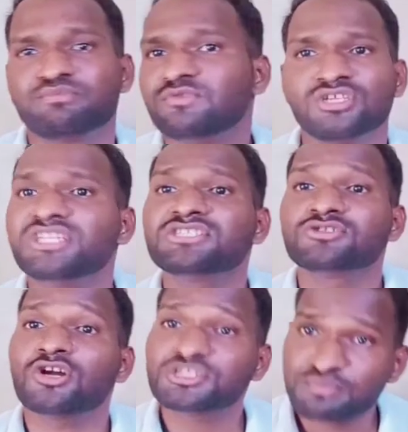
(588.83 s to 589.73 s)
it is
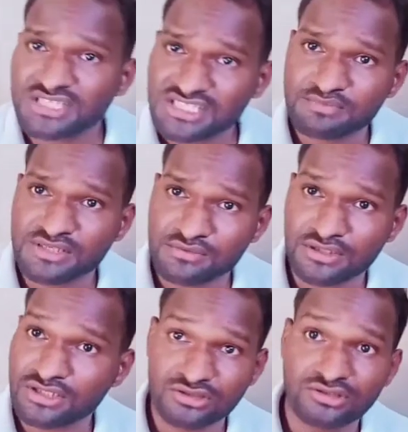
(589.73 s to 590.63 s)
not species
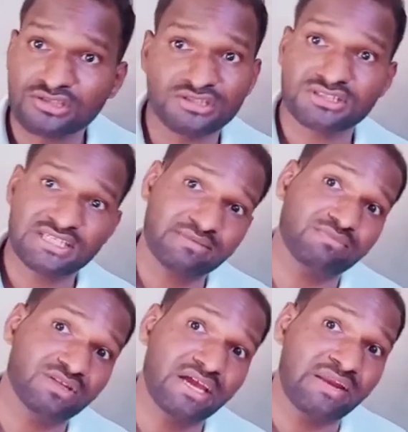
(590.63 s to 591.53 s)
specific.
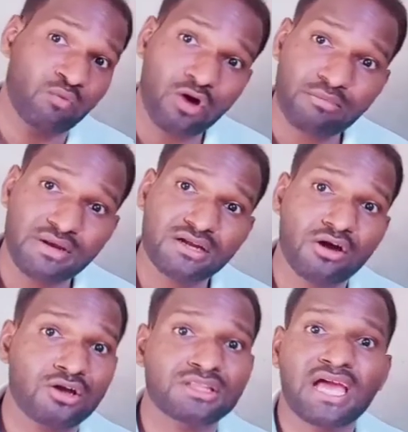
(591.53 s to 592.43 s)
The environment
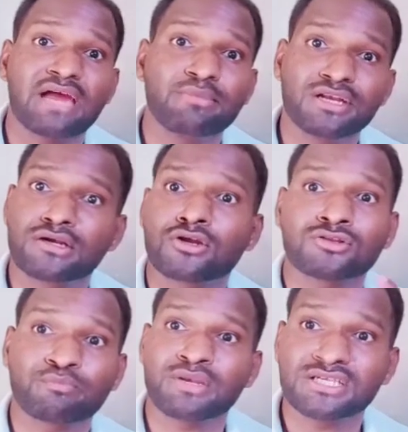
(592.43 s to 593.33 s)
or the habitat or
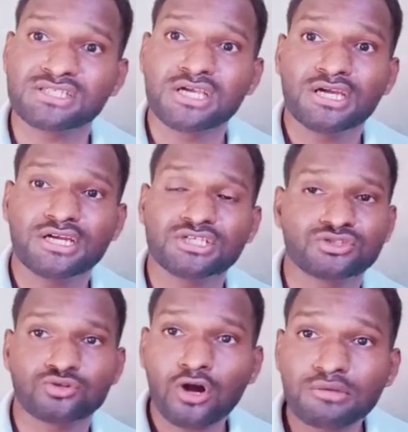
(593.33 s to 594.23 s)
the place, it is
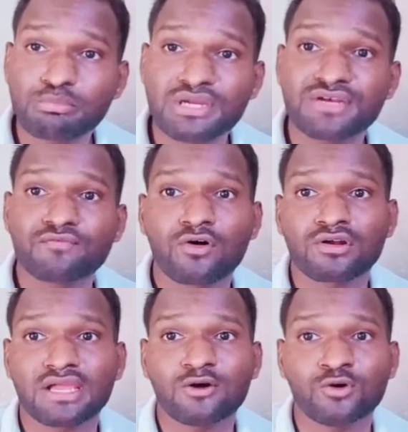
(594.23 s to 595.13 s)
not meant
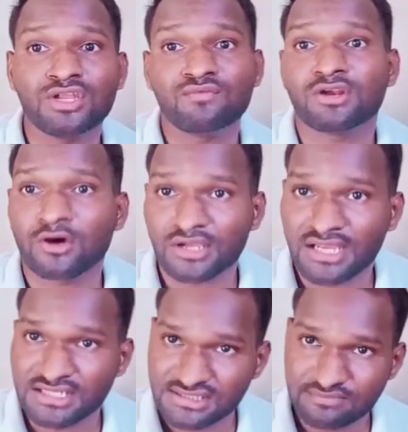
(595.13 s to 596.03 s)
for only one
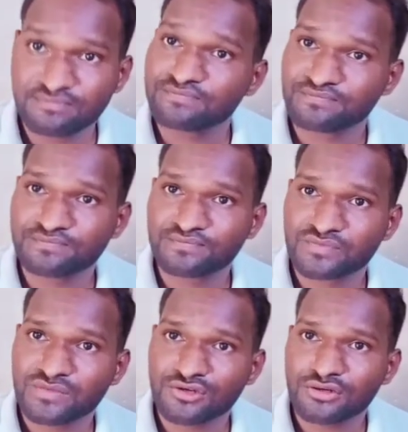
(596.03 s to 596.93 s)
organism.
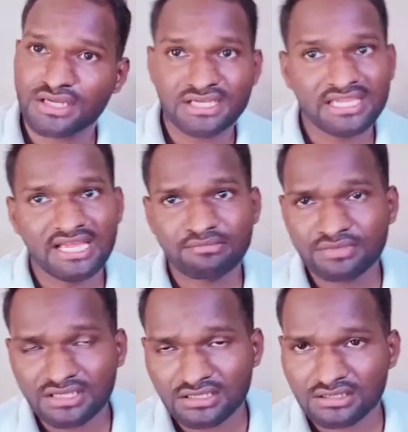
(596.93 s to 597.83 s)
Okay, it can
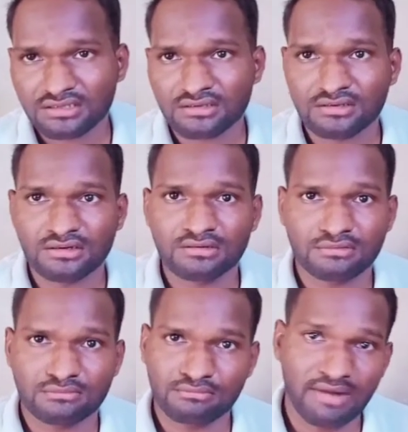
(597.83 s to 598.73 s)
be
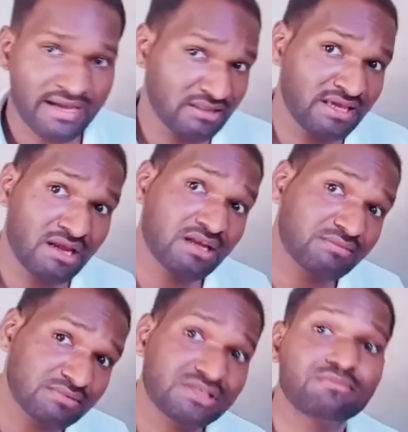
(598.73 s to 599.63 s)
there
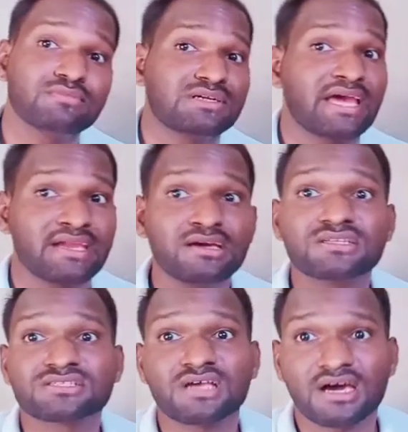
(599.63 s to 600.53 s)
are some
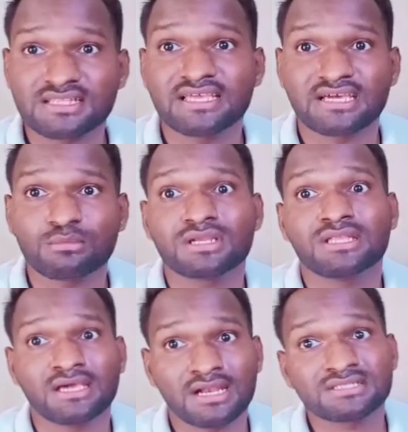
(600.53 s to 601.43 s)
tigers are there, but
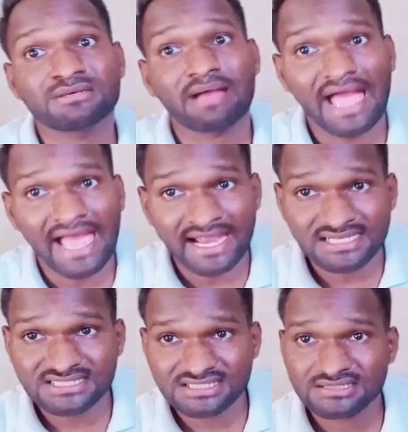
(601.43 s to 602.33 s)
there are some
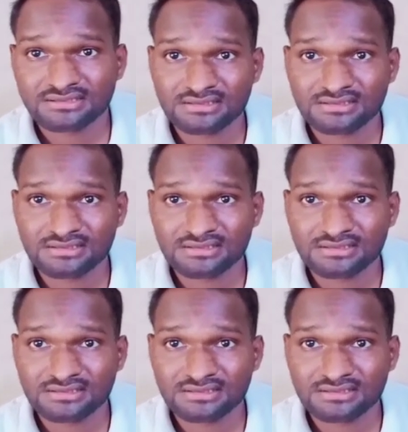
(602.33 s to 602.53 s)
ants,